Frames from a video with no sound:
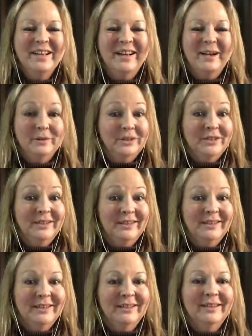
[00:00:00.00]
I wish I did.
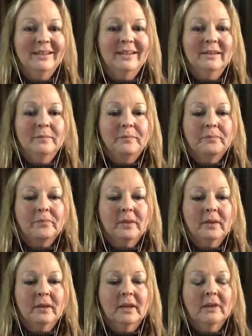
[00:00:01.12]

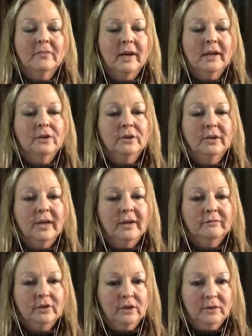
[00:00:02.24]
If I could have
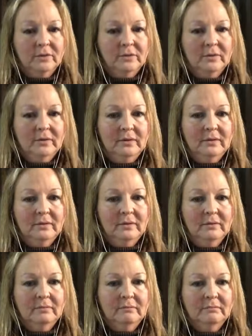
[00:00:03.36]
known
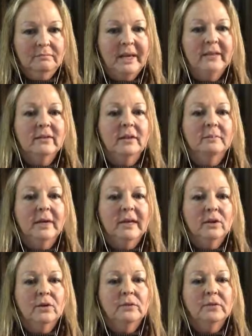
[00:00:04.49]
based on my
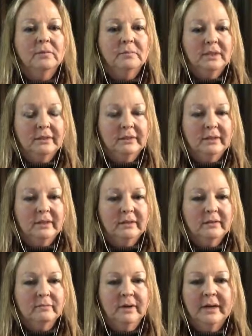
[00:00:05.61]
own abilities,
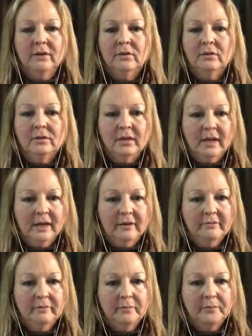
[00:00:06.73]
my own love,
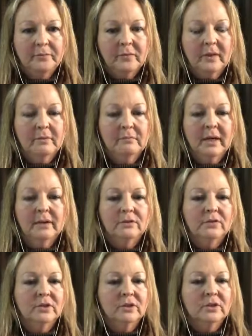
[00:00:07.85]
my own
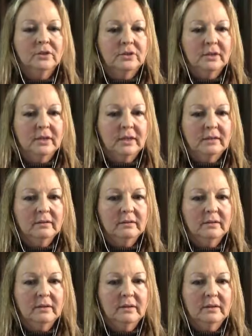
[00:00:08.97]
security,
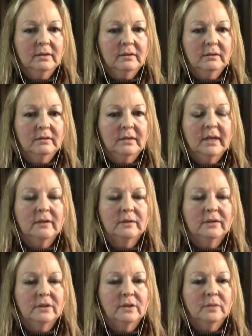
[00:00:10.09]
that I was a
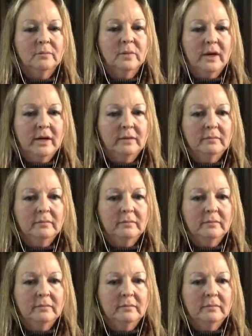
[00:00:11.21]
good mom.